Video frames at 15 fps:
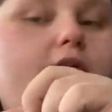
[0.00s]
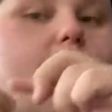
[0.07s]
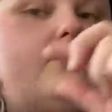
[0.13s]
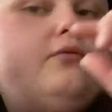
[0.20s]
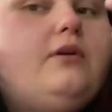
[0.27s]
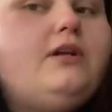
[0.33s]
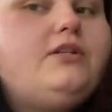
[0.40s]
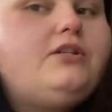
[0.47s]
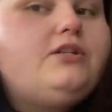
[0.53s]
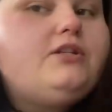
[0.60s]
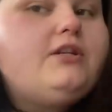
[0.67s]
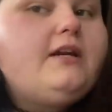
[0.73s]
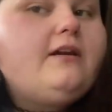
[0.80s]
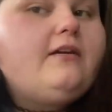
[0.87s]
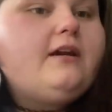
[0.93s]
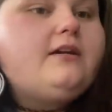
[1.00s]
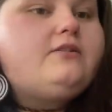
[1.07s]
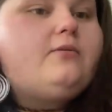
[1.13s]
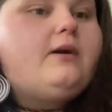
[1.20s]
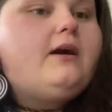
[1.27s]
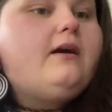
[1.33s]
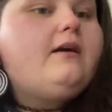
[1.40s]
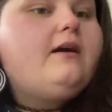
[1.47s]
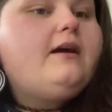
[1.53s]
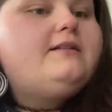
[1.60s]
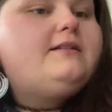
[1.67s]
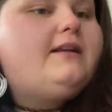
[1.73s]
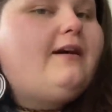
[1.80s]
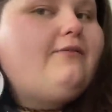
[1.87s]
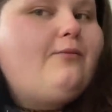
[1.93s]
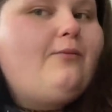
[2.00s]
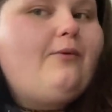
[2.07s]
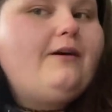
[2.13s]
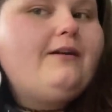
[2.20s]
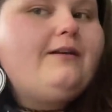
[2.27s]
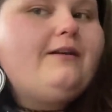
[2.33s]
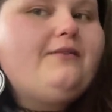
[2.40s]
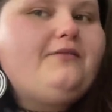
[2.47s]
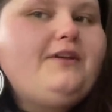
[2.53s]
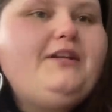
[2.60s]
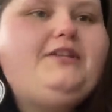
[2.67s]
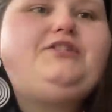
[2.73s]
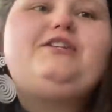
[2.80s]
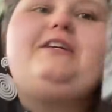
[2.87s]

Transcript: which earring to wear. I did have one of each